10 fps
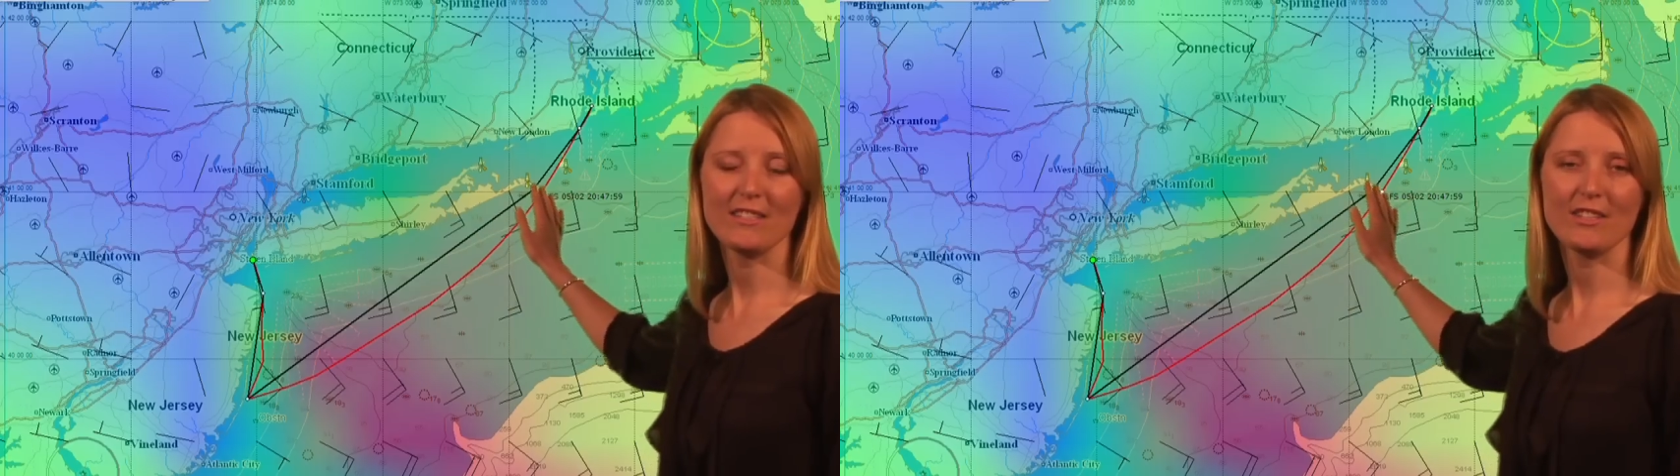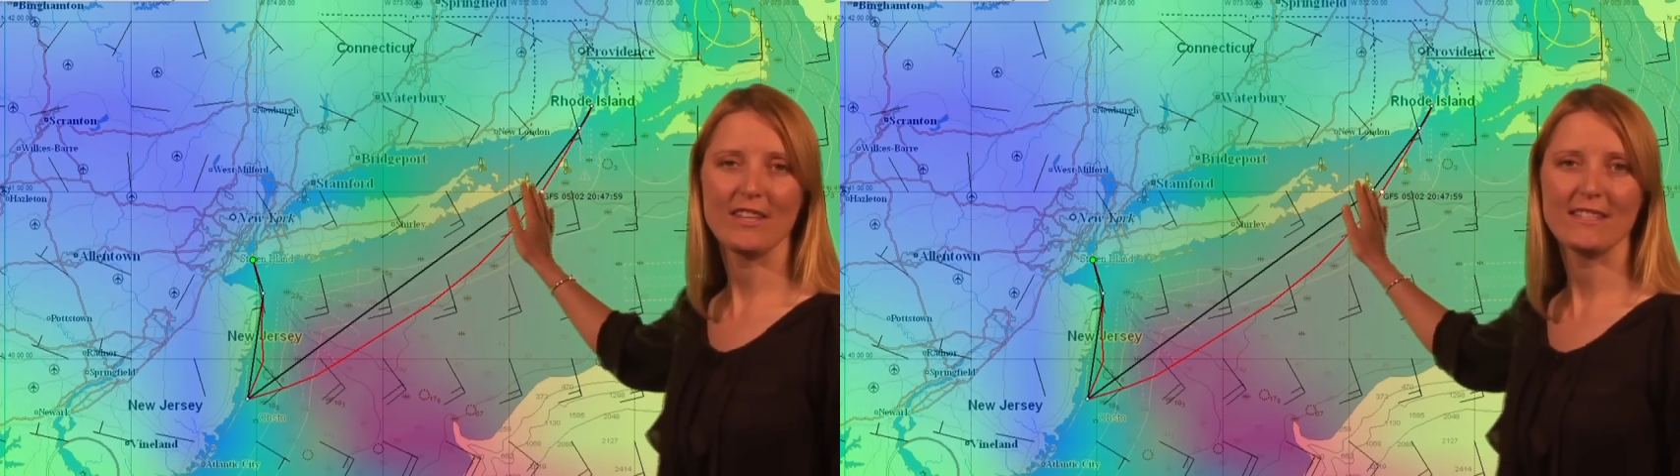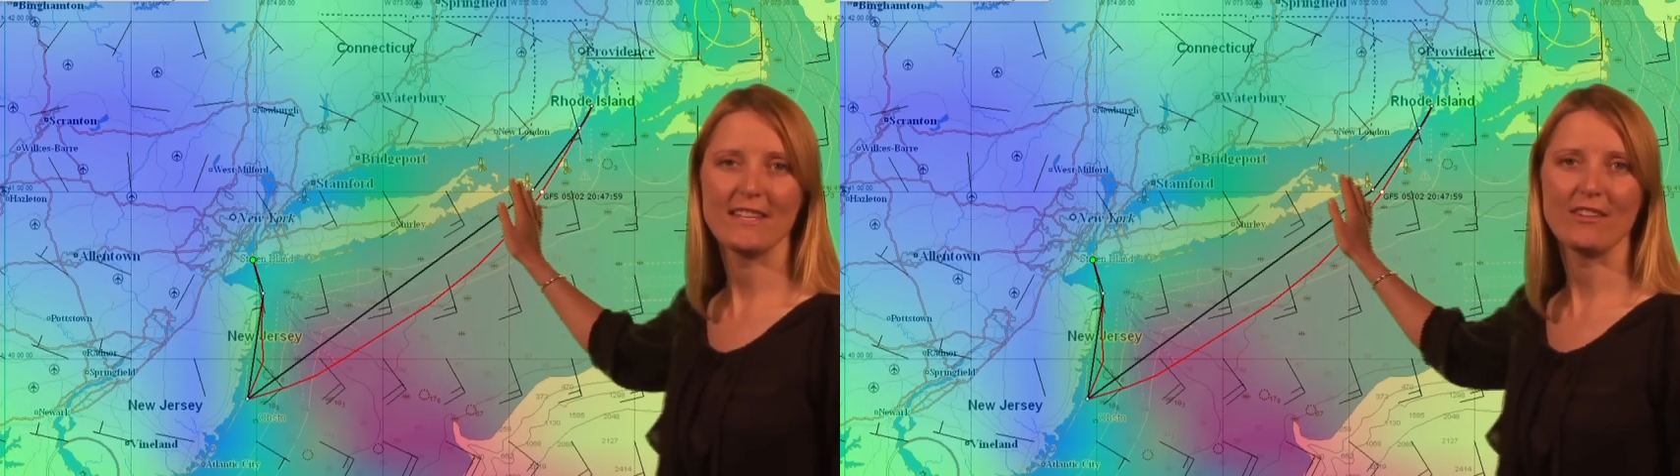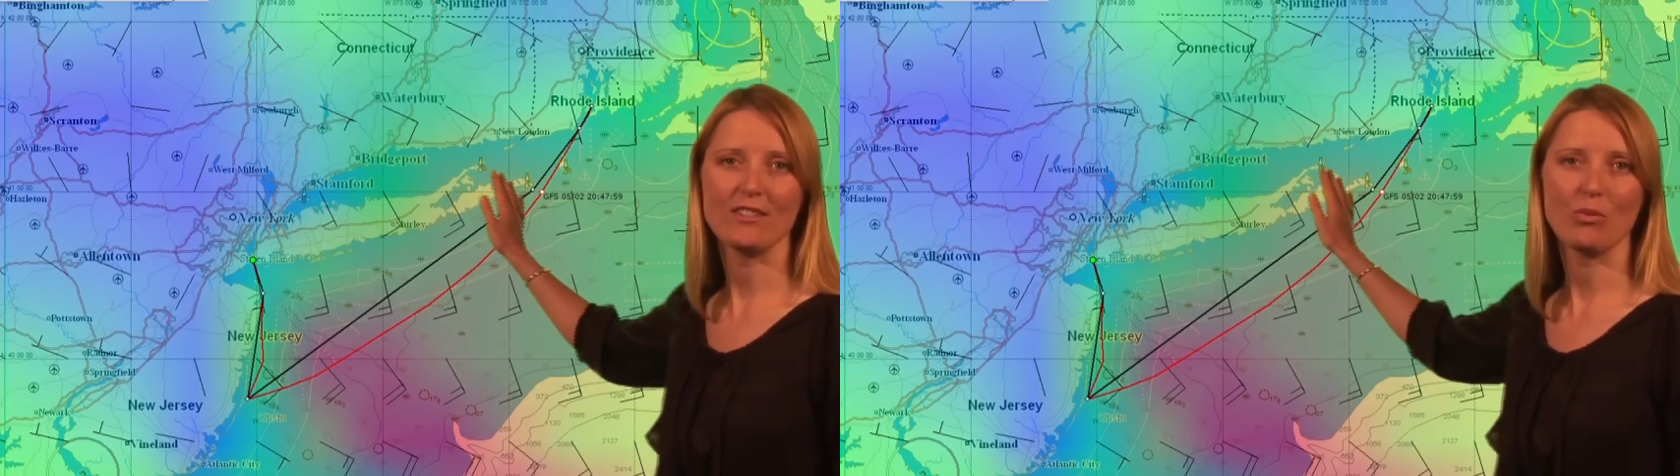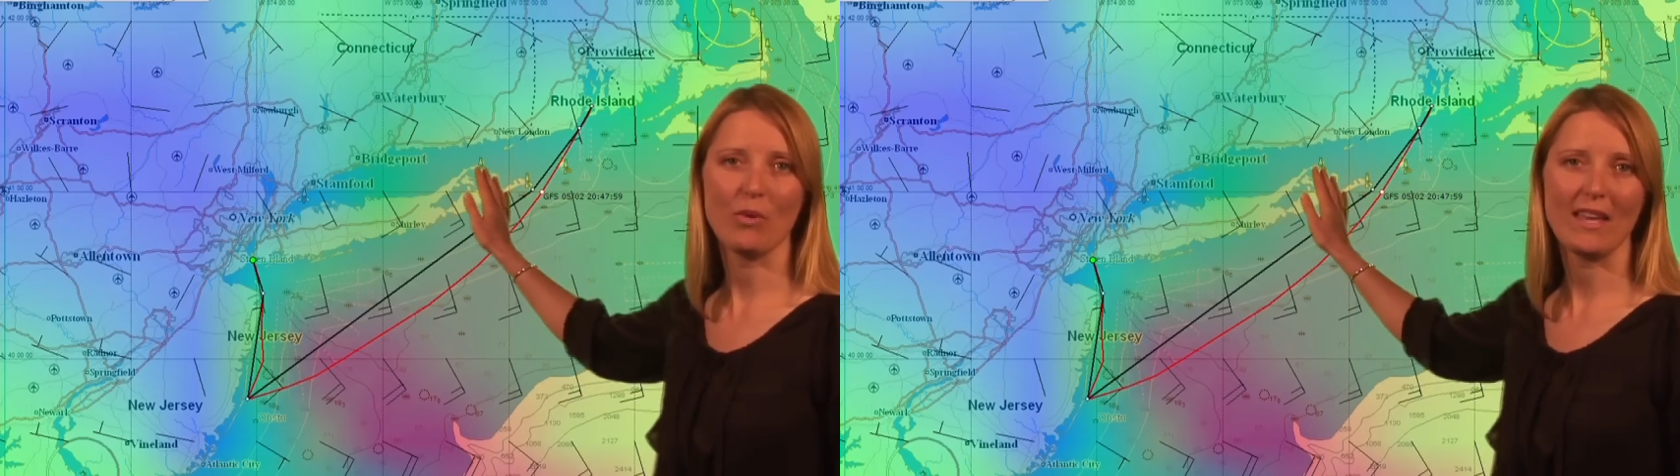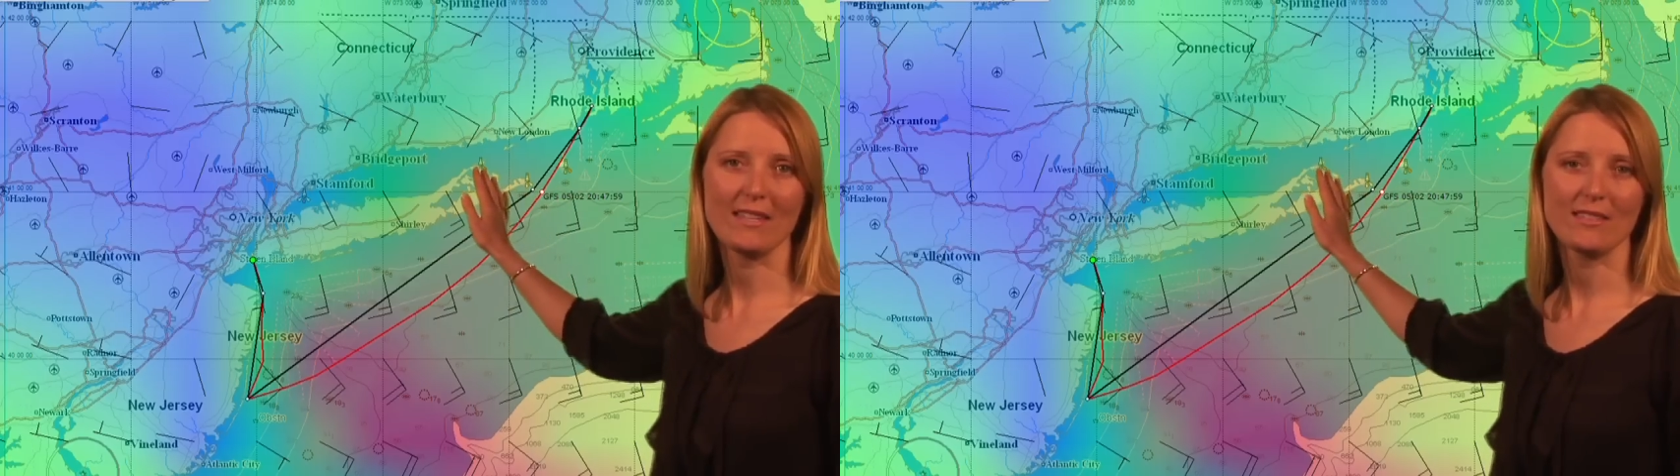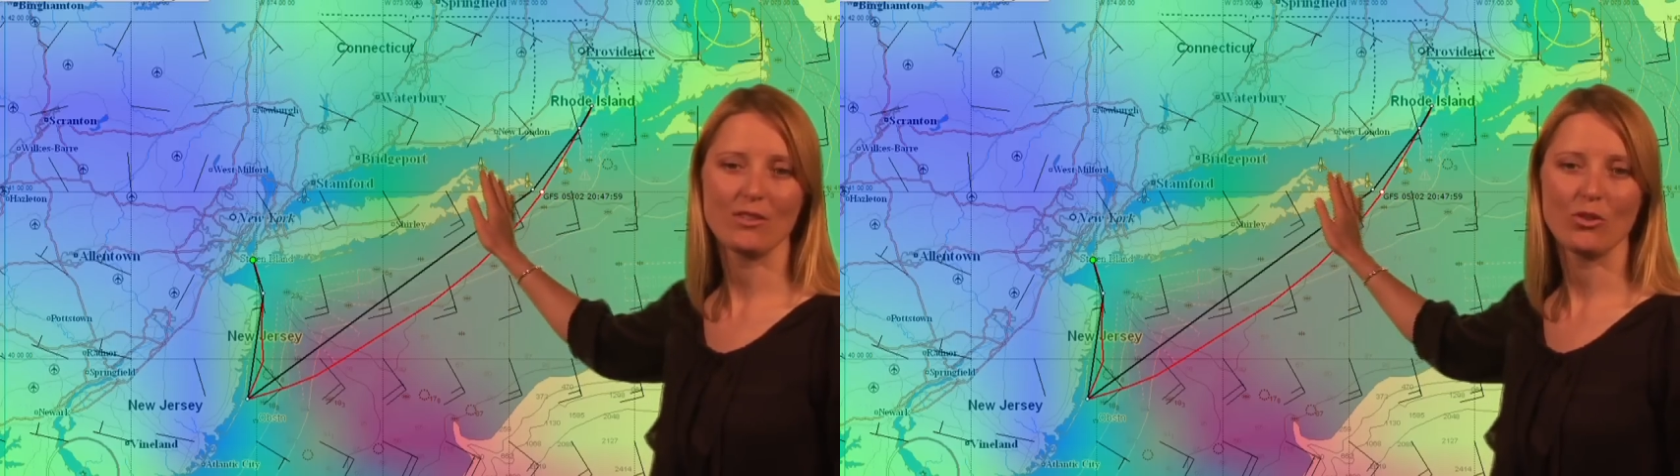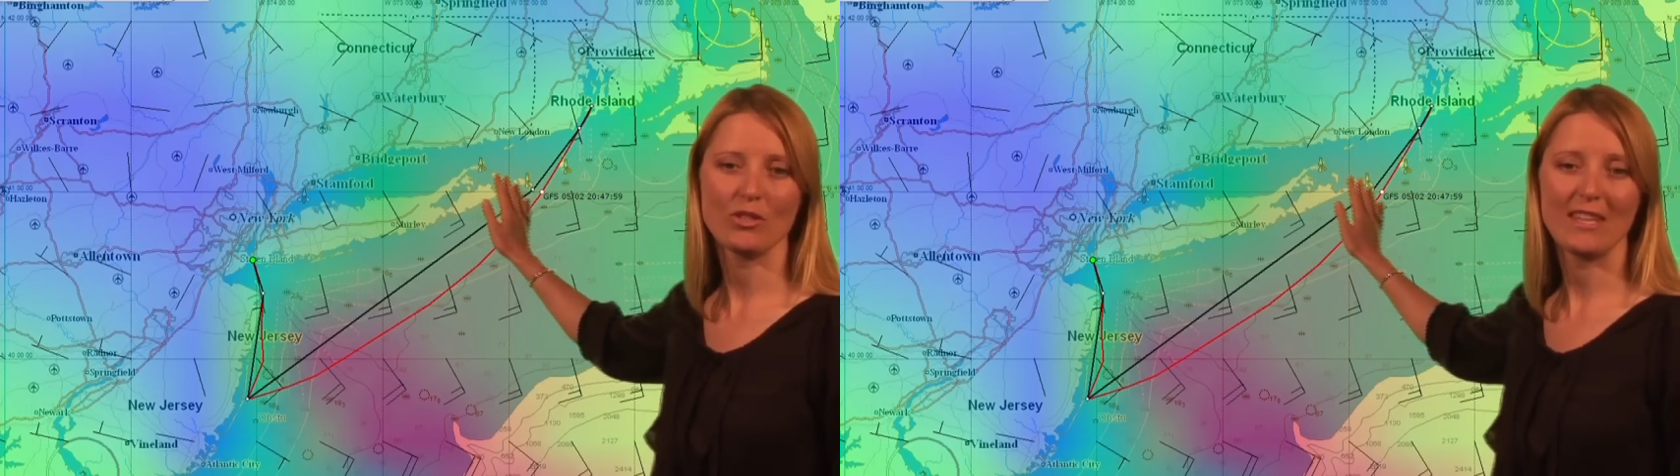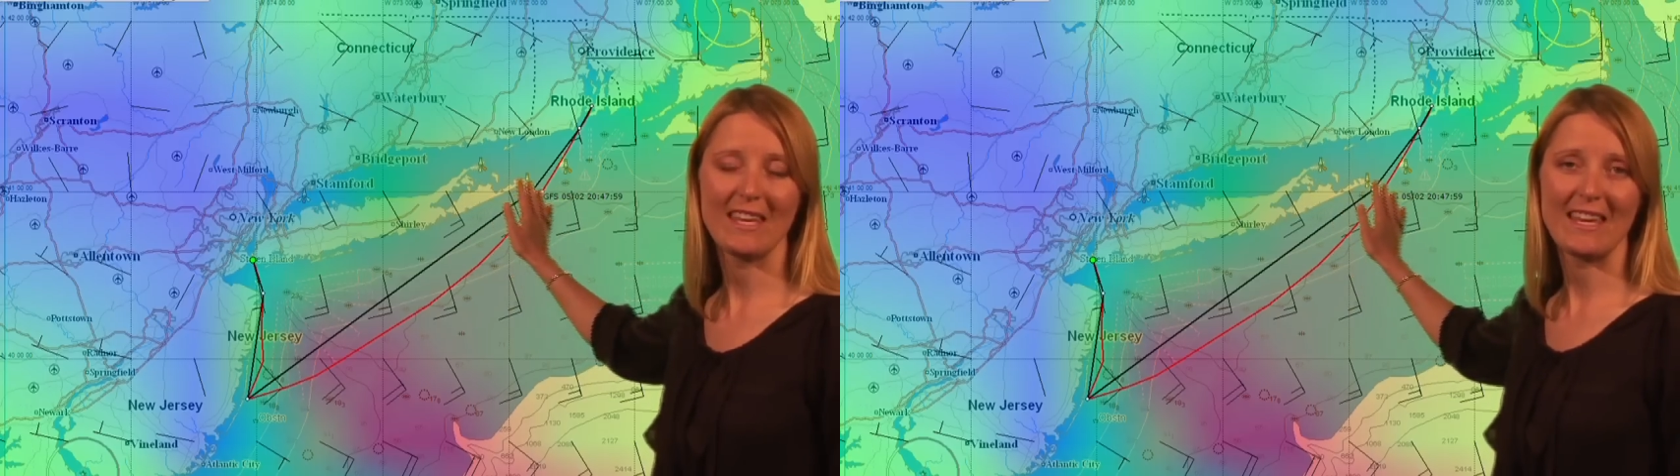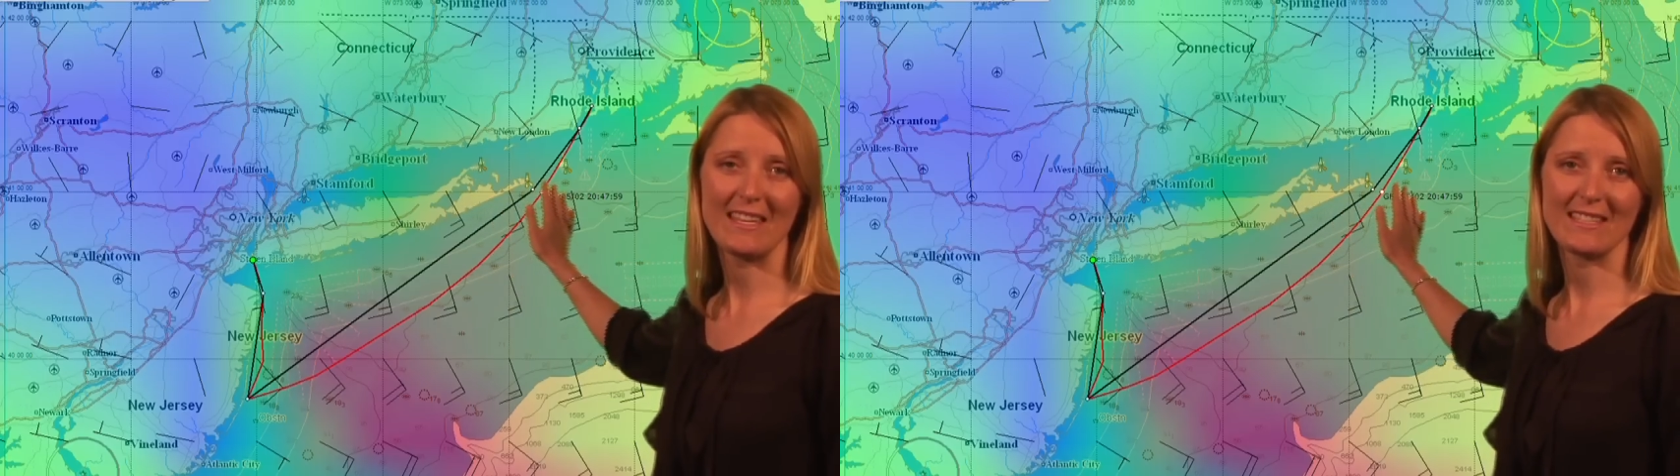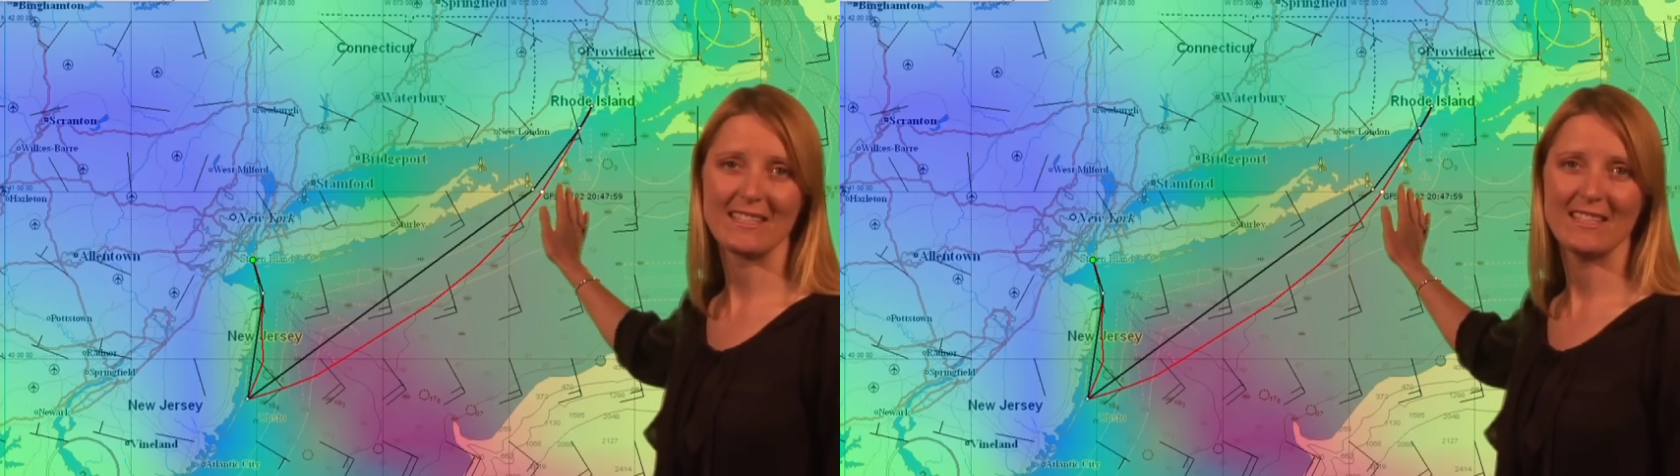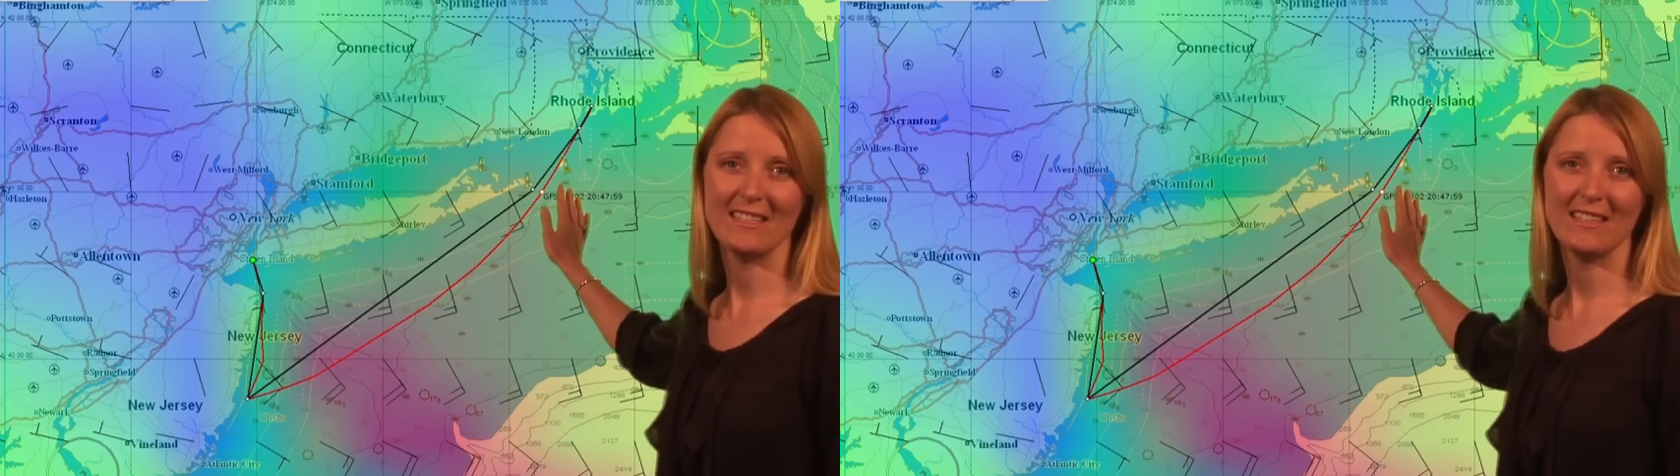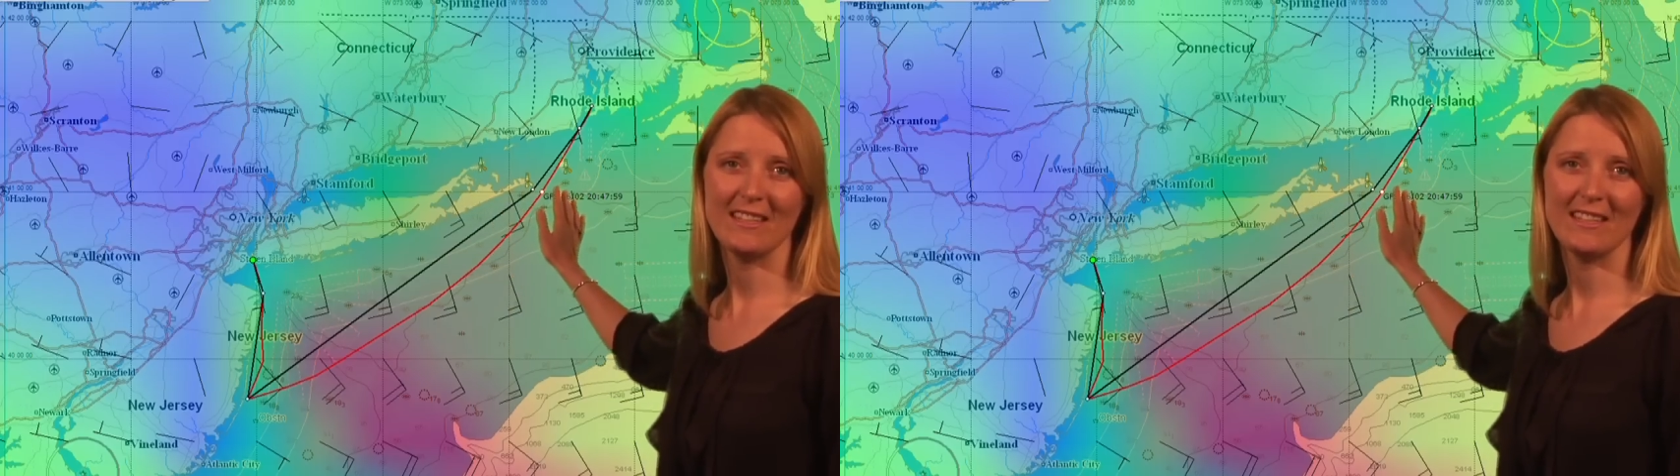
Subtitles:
should they sail to the west or to the east?